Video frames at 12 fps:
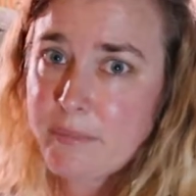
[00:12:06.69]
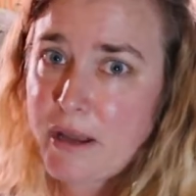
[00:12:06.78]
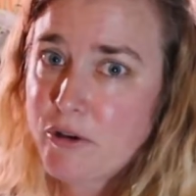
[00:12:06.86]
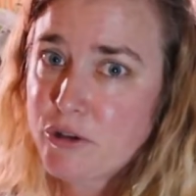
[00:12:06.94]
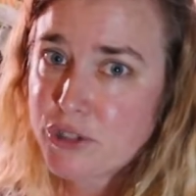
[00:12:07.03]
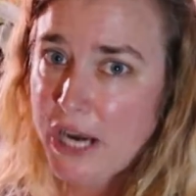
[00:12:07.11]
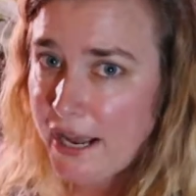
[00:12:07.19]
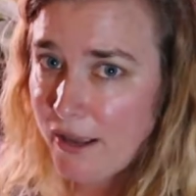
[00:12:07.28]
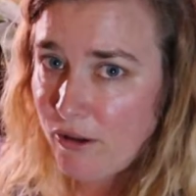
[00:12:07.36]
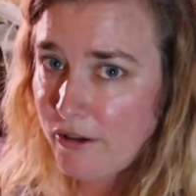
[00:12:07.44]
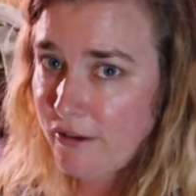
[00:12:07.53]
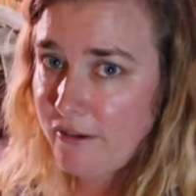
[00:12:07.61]
about your
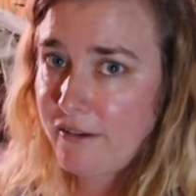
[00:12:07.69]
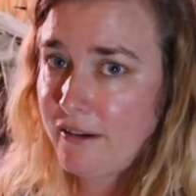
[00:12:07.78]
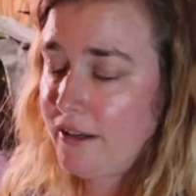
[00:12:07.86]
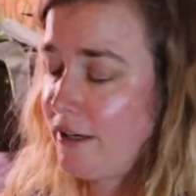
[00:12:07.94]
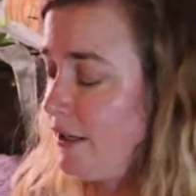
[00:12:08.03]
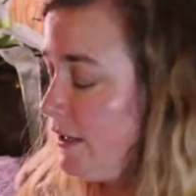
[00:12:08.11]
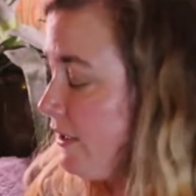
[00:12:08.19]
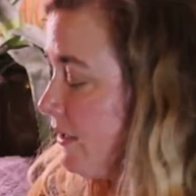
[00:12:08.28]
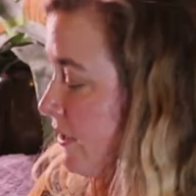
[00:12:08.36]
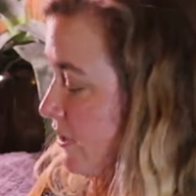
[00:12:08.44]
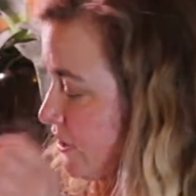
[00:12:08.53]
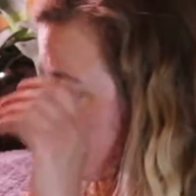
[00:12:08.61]
childhood,
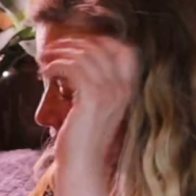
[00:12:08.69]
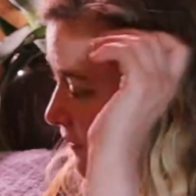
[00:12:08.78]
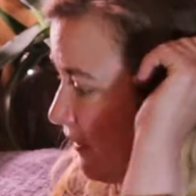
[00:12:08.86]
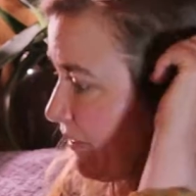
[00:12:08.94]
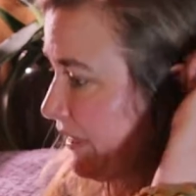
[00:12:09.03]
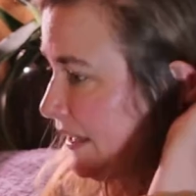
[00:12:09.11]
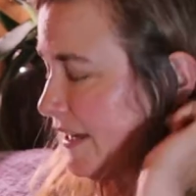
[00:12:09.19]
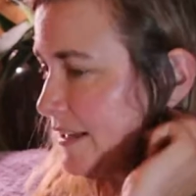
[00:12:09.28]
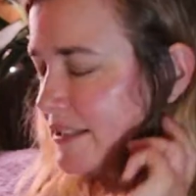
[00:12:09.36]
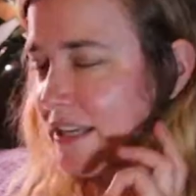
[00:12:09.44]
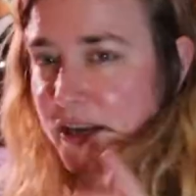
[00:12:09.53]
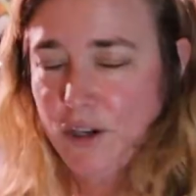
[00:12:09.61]
just fun
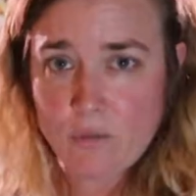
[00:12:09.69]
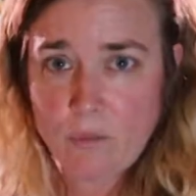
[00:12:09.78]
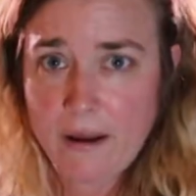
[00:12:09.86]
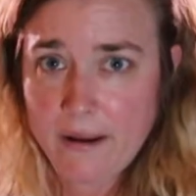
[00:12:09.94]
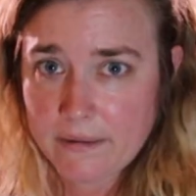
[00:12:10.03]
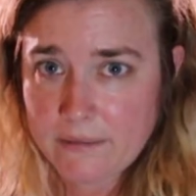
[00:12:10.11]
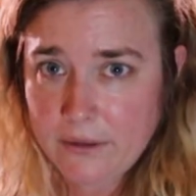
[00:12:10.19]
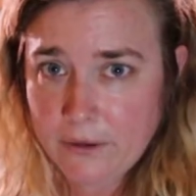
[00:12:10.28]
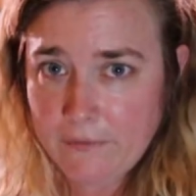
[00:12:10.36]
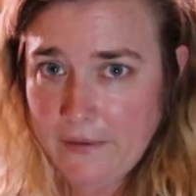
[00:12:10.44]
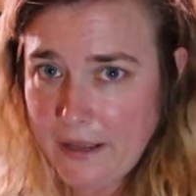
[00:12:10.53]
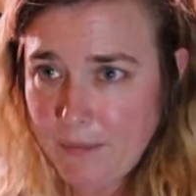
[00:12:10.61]
things that you want your
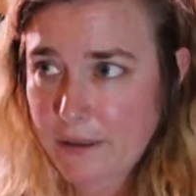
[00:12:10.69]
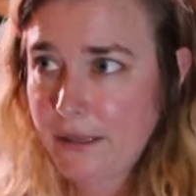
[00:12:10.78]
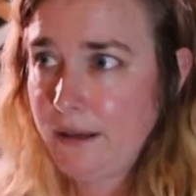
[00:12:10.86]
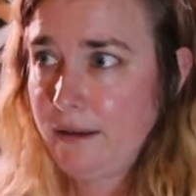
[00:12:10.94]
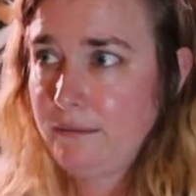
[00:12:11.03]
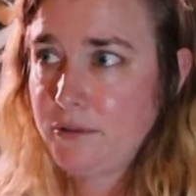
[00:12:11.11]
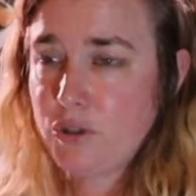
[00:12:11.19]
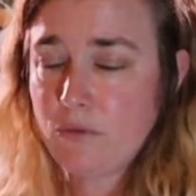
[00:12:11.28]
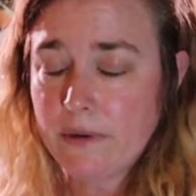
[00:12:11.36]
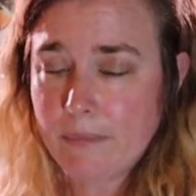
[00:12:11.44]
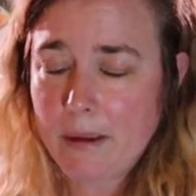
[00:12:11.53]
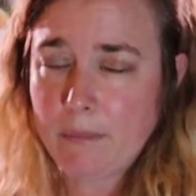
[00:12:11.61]
family to
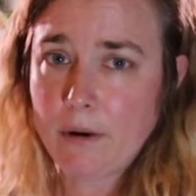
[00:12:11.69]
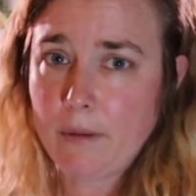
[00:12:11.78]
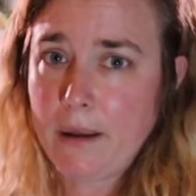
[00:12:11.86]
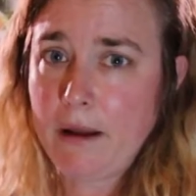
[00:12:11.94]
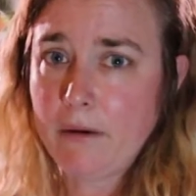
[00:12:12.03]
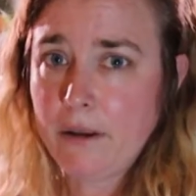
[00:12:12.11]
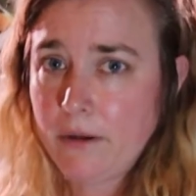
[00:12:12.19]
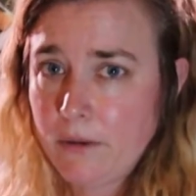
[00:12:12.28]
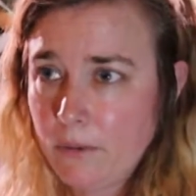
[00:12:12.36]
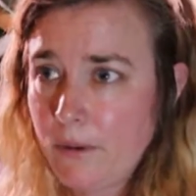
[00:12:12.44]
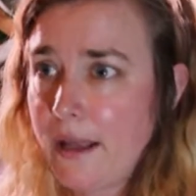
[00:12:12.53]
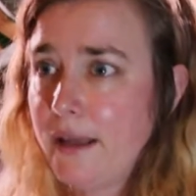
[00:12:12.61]
remember about
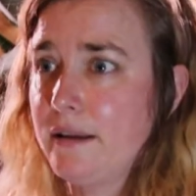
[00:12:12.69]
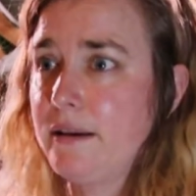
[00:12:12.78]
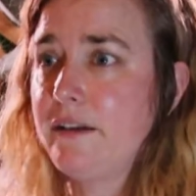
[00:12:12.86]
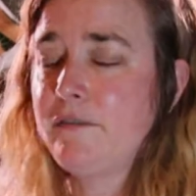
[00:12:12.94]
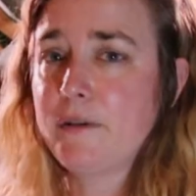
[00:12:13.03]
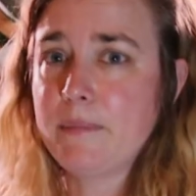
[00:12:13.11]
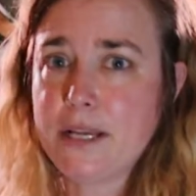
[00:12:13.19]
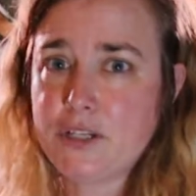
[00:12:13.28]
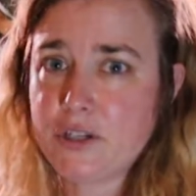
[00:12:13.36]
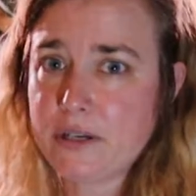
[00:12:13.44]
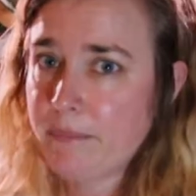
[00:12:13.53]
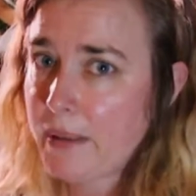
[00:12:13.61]
you, and
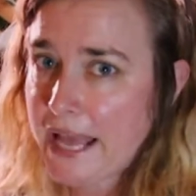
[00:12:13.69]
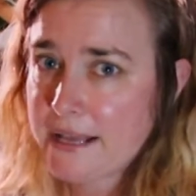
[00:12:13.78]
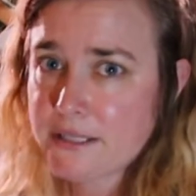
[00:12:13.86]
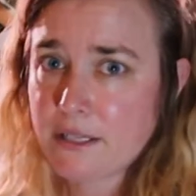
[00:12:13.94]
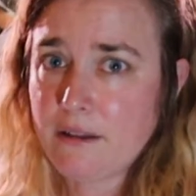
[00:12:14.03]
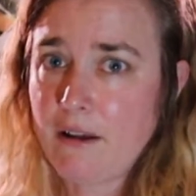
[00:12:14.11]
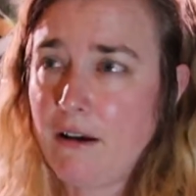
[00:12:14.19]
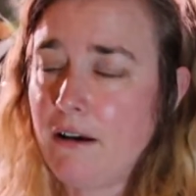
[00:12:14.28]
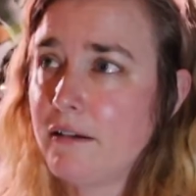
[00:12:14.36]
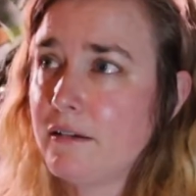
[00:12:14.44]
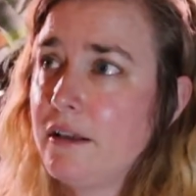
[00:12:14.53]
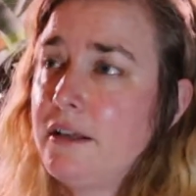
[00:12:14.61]
information to pass
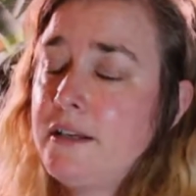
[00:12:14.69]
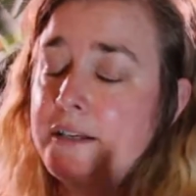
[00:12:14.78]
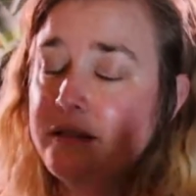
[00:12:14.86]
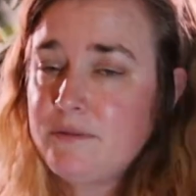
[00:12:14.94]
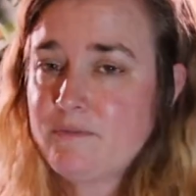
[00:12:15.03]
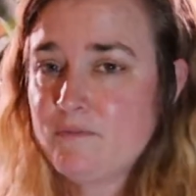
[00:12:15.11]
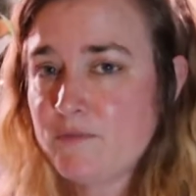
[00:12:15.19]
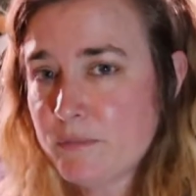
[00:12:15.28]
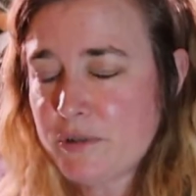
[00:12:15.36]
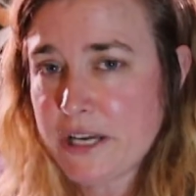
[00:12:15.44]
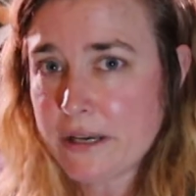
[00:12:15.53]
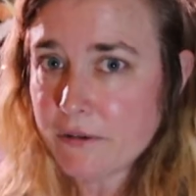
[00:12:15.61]
along
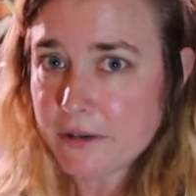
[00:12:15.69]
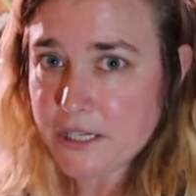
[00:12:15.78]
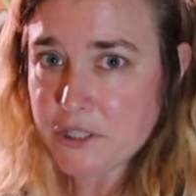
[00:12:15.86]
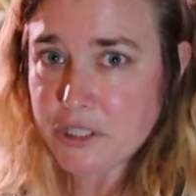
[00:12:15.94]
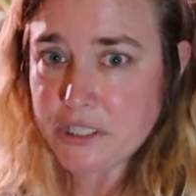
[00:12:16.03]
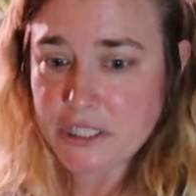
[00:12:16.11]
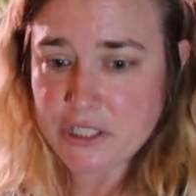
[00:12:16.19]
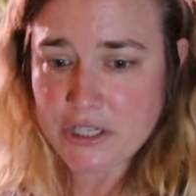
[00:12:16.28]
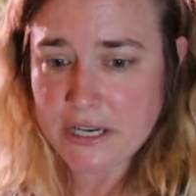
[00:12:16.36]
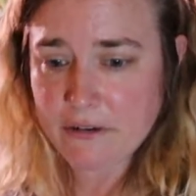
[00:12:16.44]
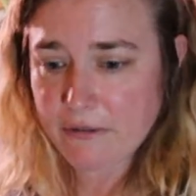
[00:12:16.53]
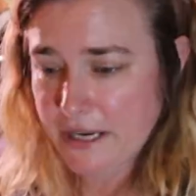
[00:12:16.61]
from generation to
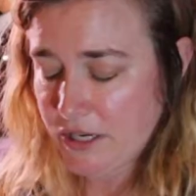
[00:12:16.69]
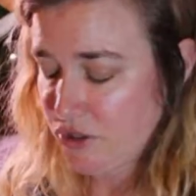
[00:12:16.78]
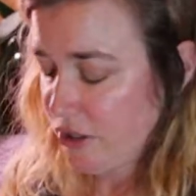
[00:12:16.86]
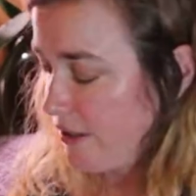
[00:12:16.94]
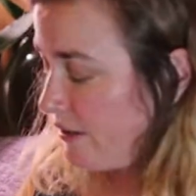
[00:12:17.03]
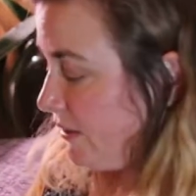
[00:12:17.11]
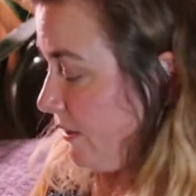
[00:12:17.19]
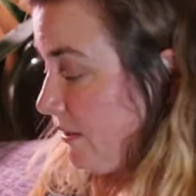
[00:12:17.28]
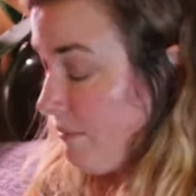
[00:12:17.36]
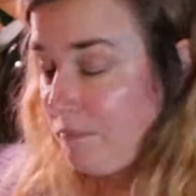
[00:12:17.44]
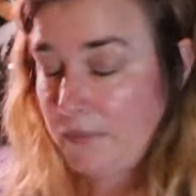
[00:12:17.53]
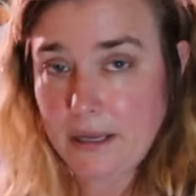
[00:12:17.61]
generation
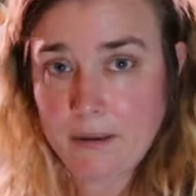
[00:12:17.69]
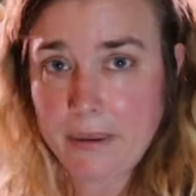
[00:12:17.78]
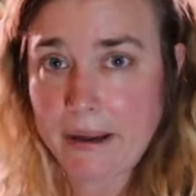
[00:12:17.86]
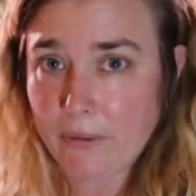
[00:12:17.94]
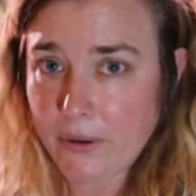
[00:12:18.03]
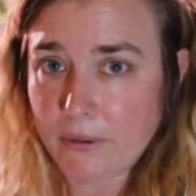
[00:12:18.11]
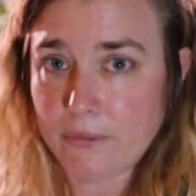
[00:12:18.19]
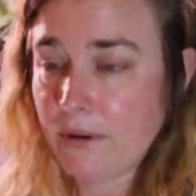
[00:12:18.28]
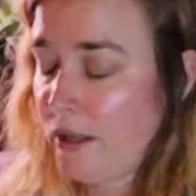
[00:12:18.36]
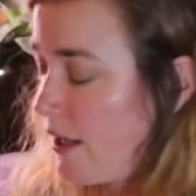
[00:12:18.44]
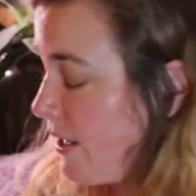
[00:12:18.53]
about you.